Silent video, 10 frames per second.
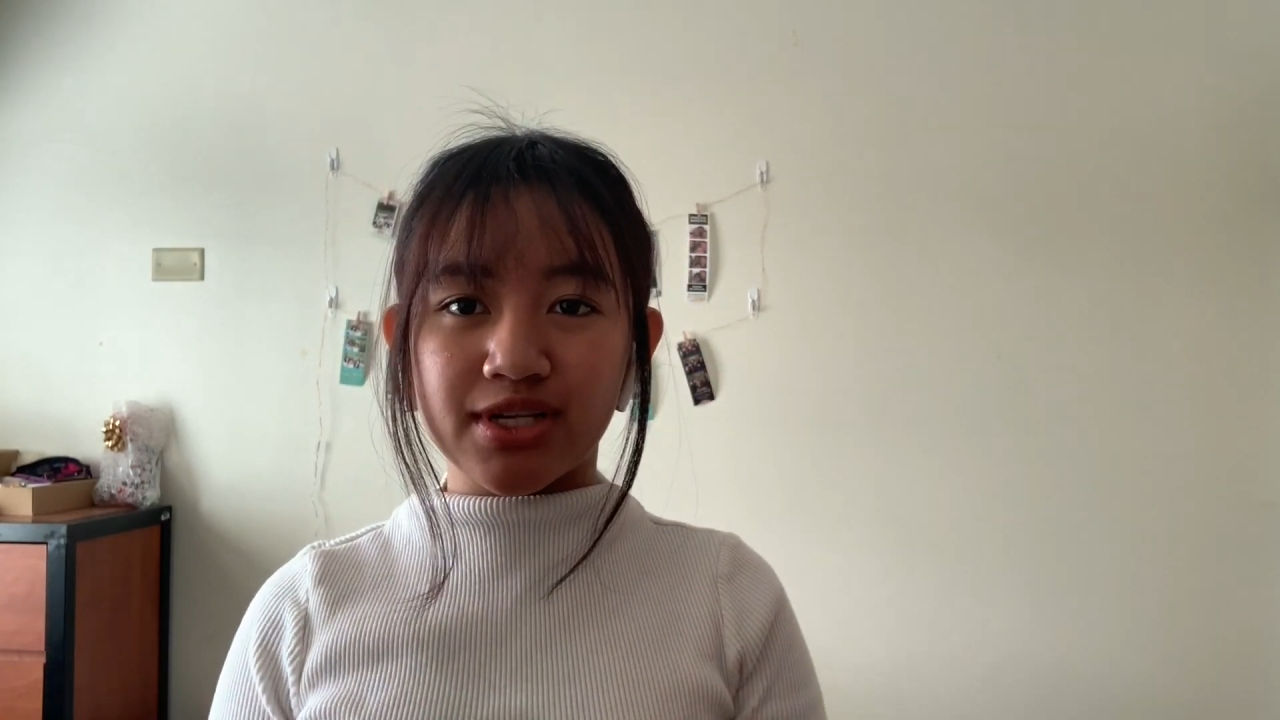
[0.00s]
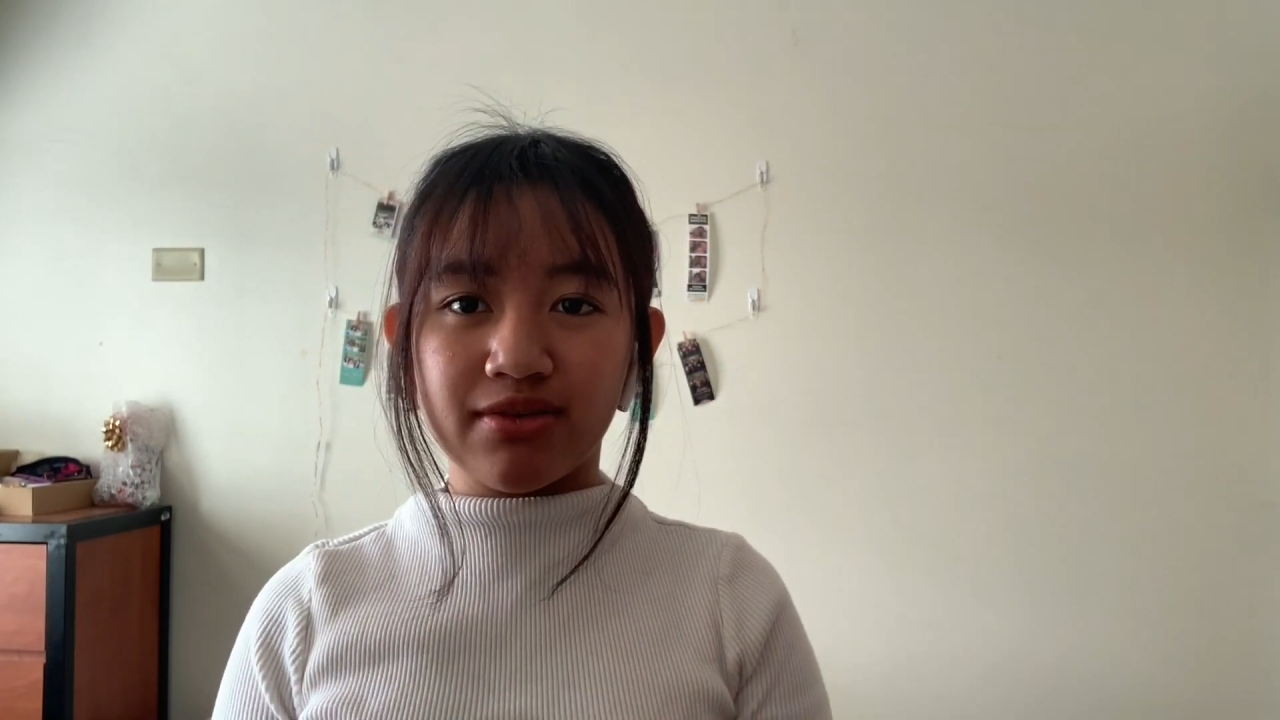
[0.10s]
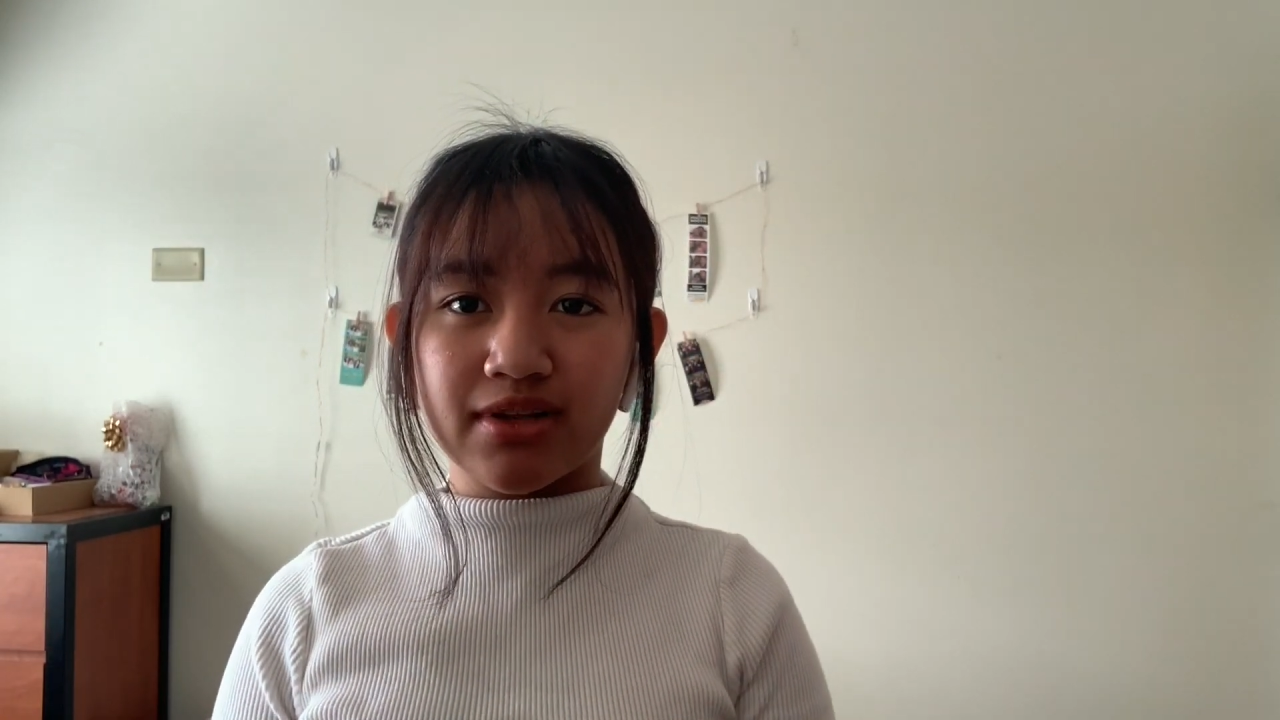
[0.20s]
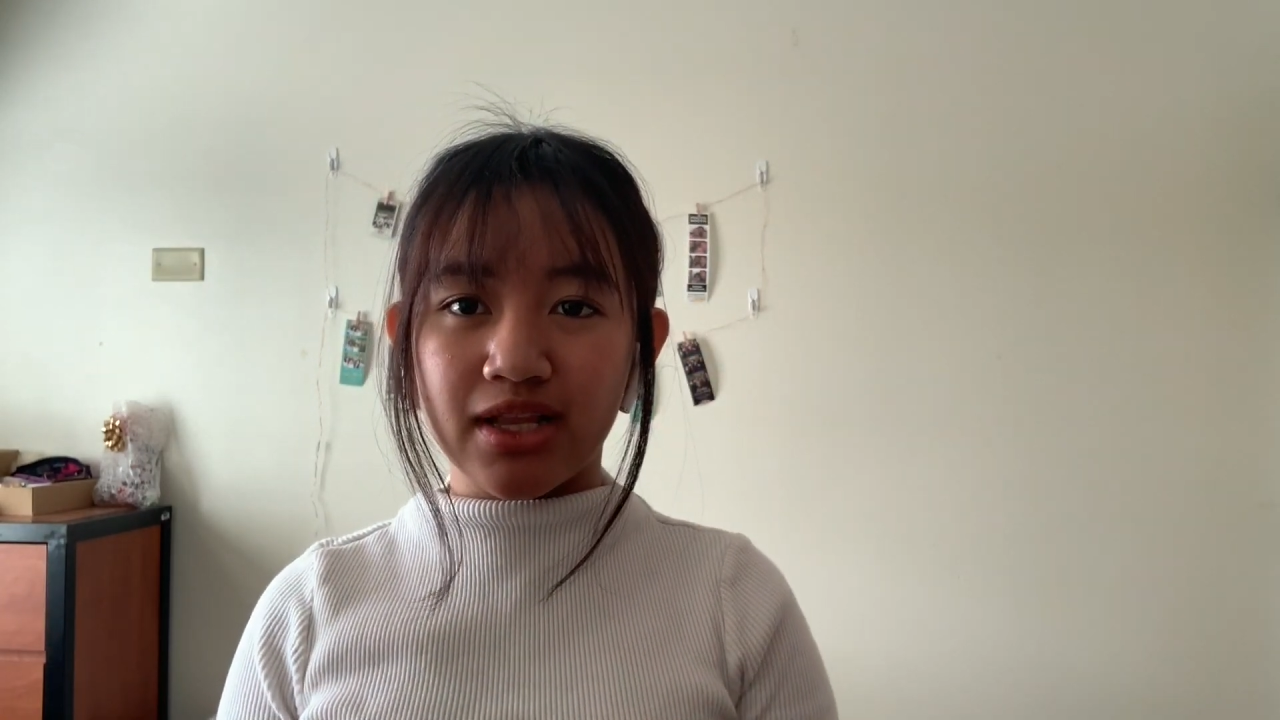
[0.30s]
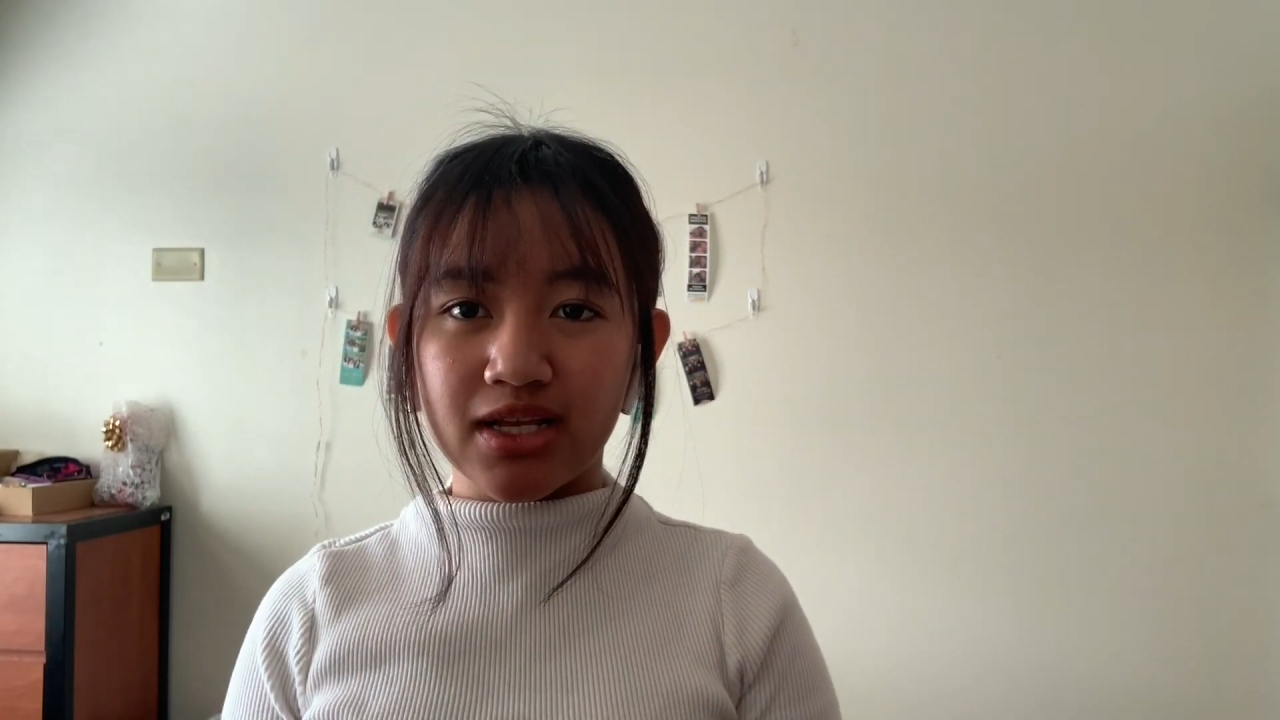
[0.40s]
I
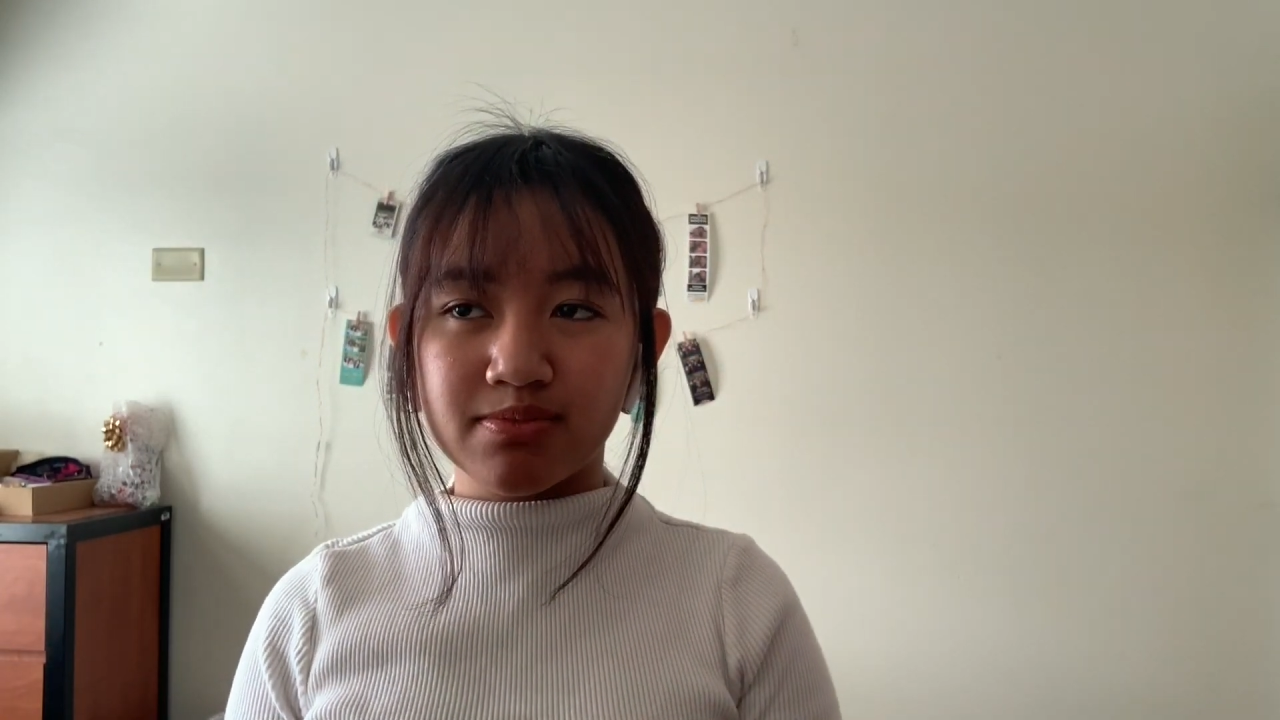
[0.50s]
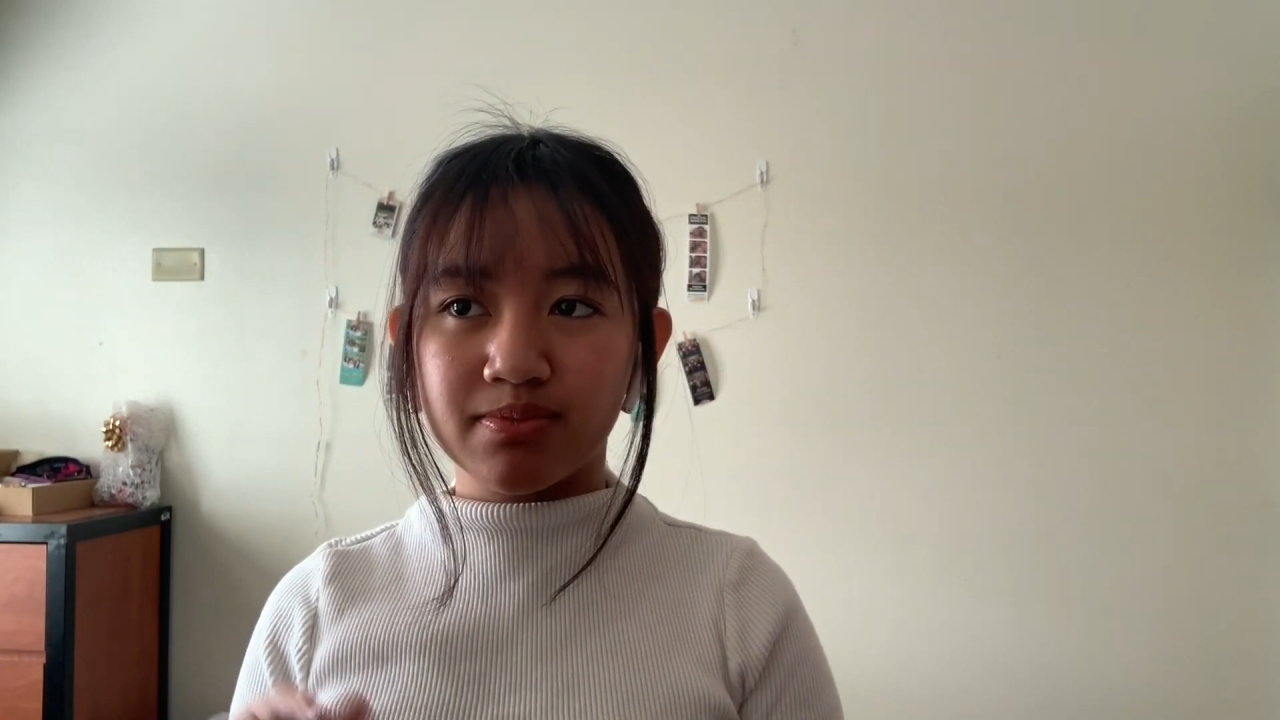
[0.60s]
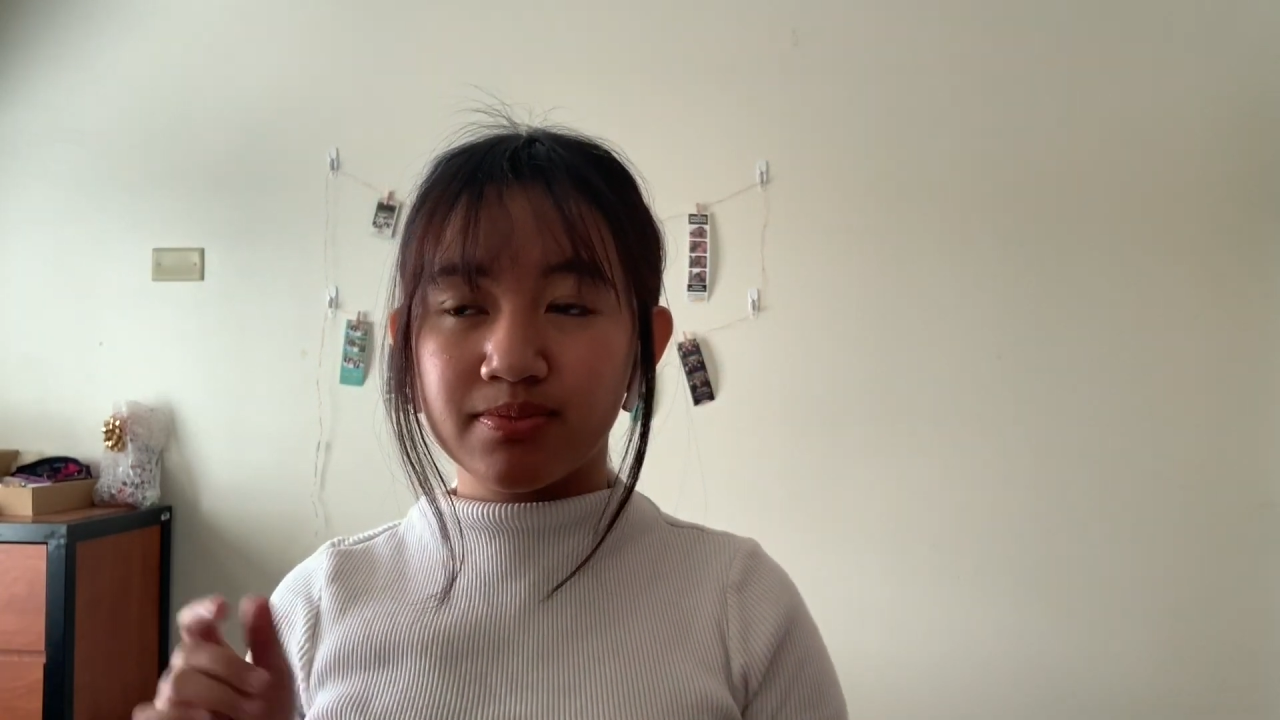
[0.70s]
have class